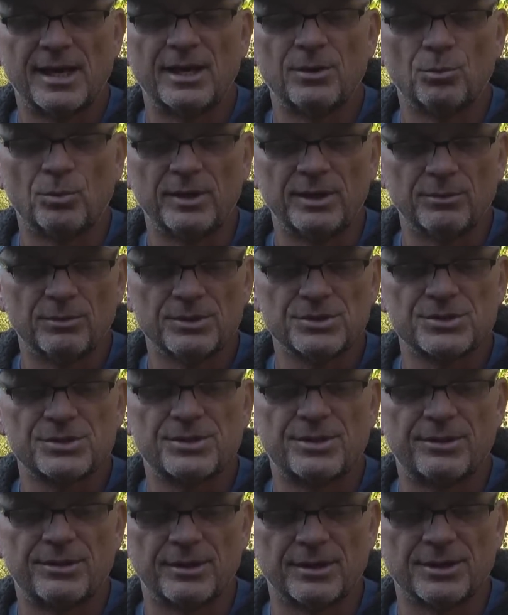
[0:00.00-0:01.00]
and we was
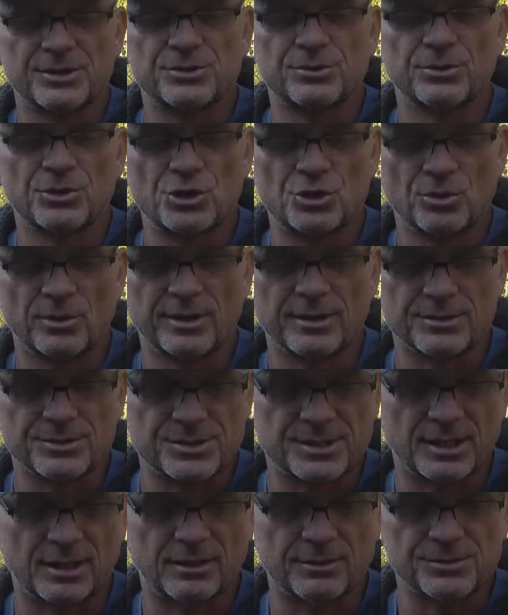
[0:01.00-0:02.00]
there to enjoy
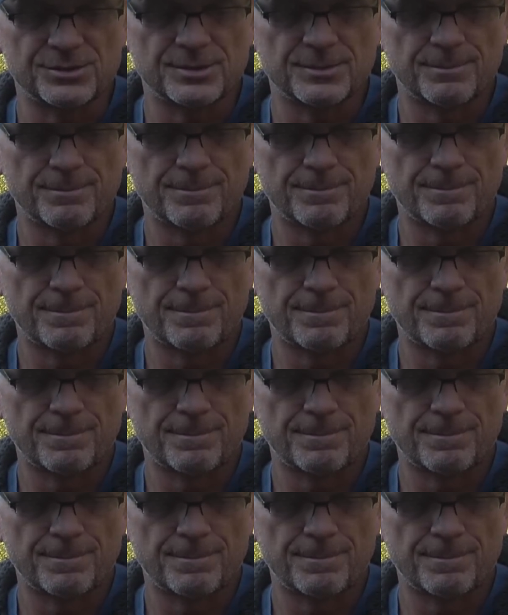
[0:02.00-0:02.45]
ourselves.